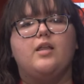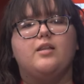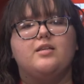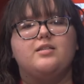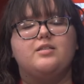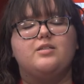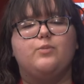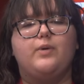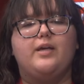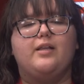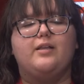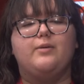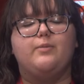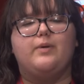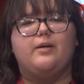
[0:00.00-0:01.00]
This is a
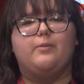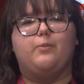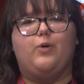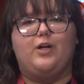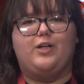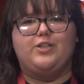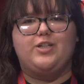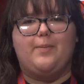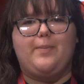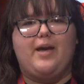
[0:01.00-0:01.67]
weekly workshop